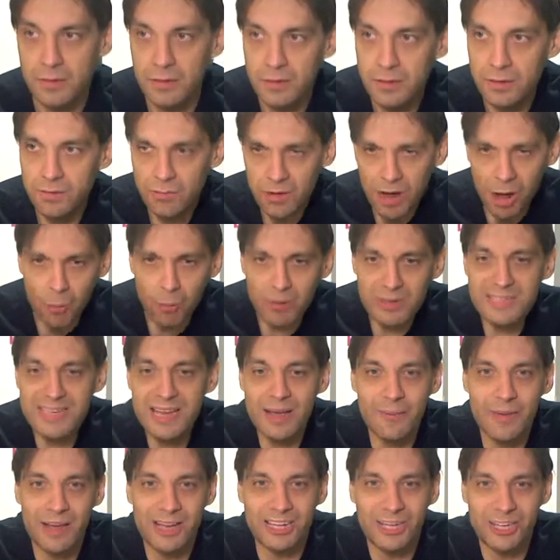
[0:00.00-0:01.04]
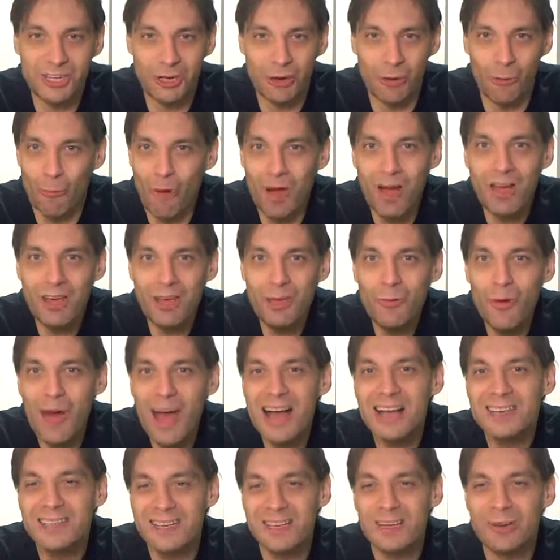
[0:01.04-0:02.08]
You know what's on my shirt. Why are you
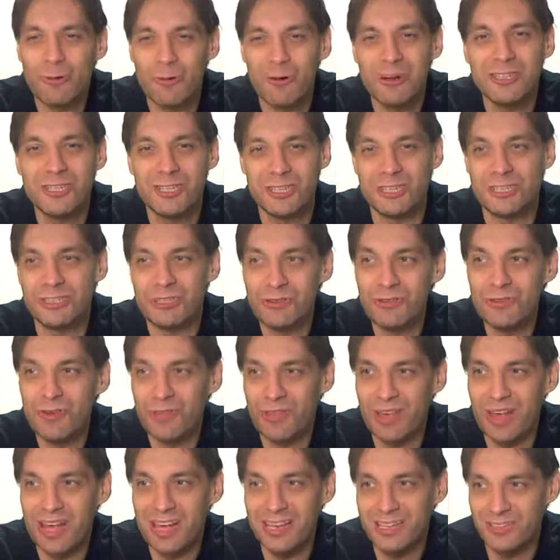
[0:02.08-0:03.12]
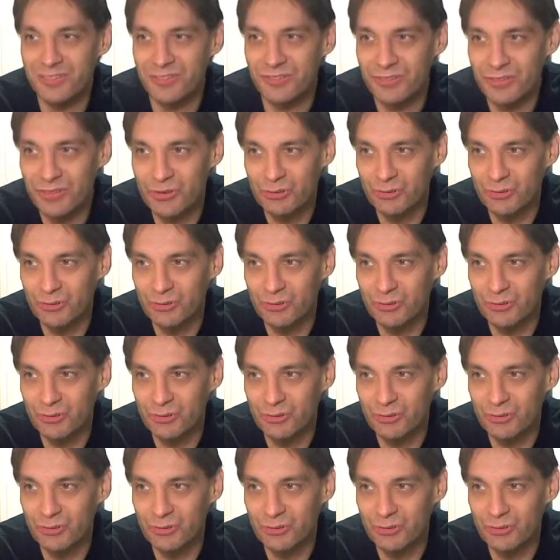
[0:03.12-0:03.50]
asking questions you know the answer to?